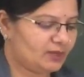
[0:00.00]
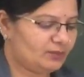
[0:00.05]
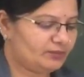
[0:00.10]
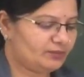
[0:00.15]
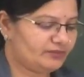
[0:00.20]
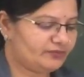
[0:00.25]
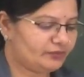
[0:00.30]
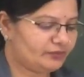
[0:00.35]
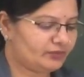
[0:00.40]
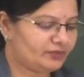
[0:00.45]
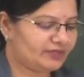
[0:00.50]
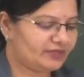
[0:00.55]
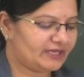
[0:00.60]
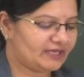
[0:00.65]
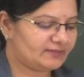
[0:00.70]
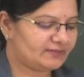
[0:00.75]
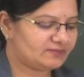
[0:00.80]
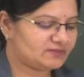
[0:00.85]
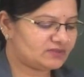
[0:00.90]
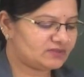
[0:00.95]
Before
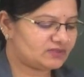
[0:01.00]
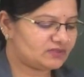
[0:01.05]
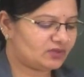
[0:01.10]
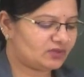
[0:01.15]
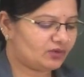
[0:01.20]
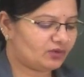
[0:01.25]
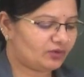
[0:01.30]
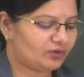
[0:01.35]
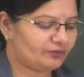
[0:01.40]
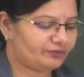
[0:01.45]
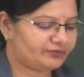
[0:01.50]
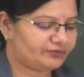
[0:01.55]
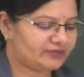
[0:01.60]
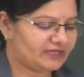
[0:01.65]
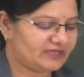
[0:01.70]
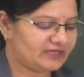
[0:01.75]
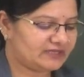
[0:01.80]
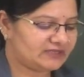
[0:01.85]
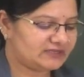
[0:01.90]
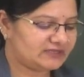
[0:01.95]
names of
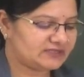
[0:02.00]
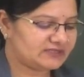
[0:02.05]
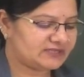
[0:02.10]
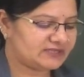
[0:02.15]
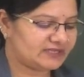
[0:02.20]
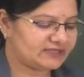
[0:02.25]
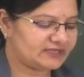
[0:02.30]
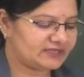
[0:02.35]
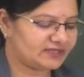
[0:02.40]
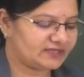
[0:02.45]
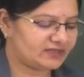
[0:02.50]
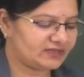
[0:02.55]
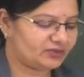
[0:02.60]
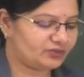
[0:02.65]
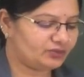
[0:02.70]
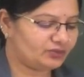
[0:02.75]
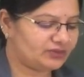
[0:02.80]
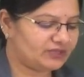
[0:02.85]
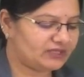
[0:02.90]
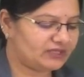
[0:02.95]
things that are
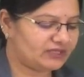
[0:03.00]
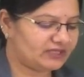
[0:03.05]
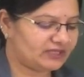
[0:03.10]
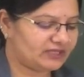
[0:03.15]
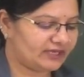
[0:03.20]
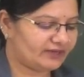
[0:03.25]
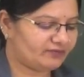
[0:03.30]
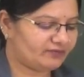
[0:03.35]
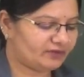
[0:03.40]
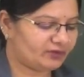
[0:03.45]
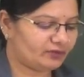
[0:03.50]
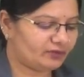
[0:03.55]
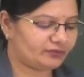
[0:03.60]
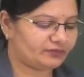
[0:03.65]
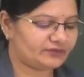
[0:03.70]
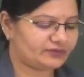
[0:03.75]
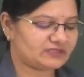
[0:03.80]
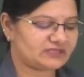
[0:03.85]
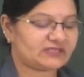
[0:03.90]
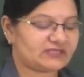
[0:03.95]
unique and one
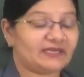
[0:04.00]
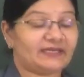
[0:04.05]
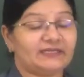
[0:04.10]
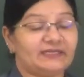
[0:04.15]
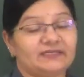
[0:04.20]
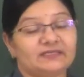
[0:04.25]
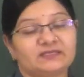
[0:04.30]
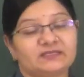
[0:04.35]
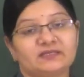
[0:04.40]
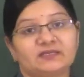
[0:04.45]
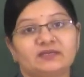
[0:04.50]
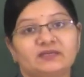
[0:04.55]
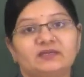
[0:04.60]
of its kind.